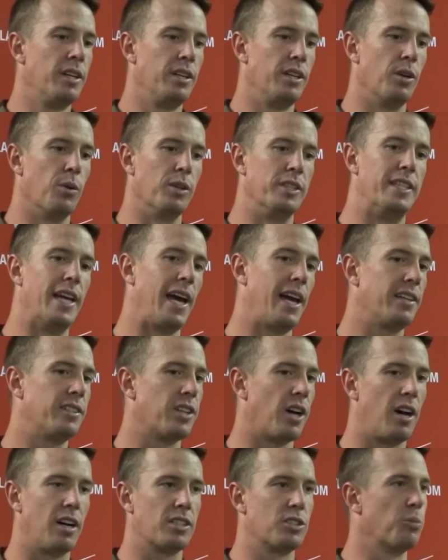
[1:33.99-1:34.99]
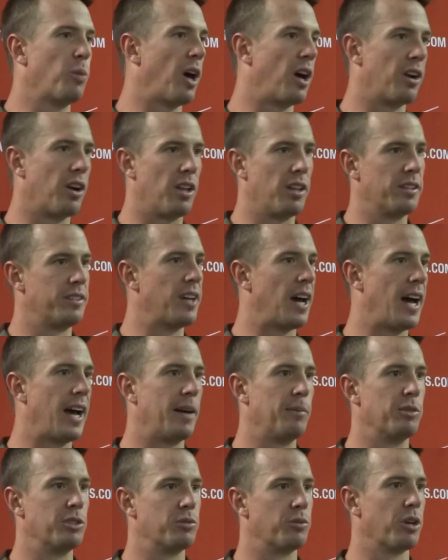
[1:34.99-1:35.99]
know, what Dan talks about all the
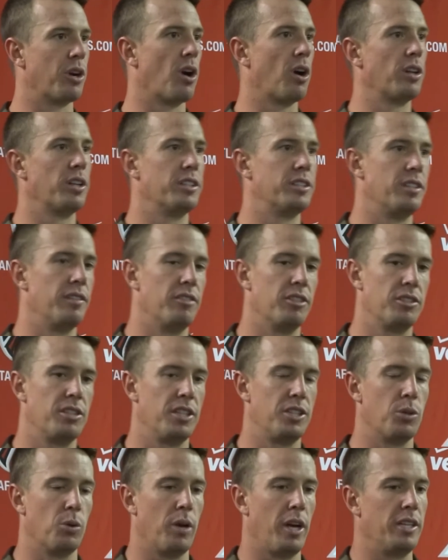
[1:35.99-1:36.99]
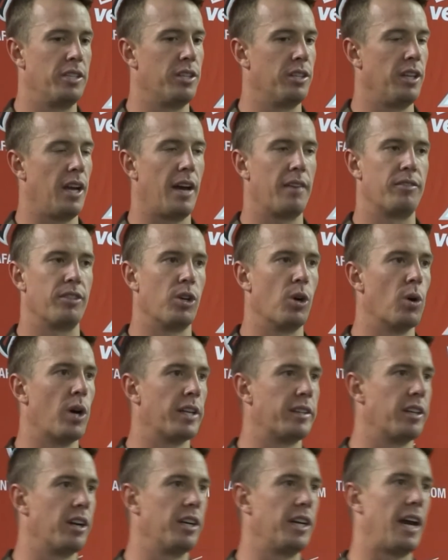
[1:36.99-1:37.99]
time is regardless of the situation, you have to go
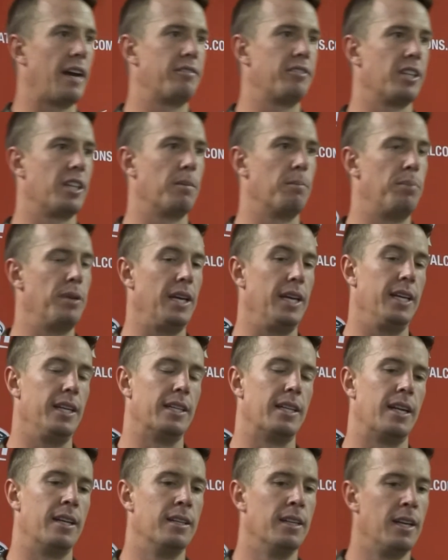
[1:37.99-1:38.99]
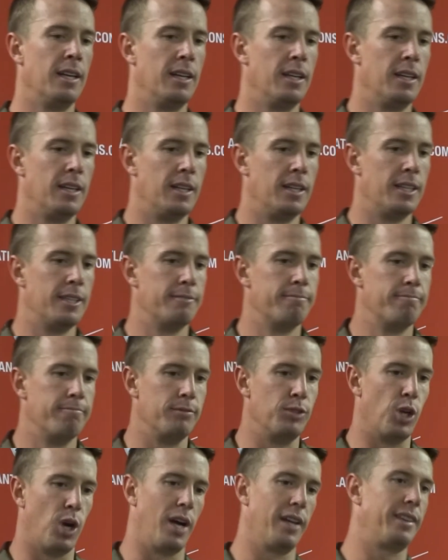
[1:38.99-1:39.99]
out there, you have to compete. And,
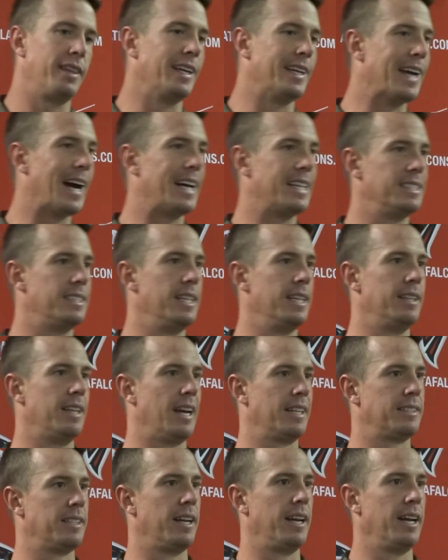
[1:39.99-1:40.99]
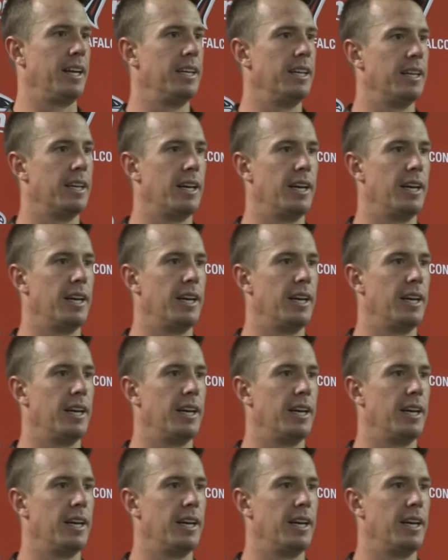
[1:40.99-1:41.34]
you know, I think guys did that today.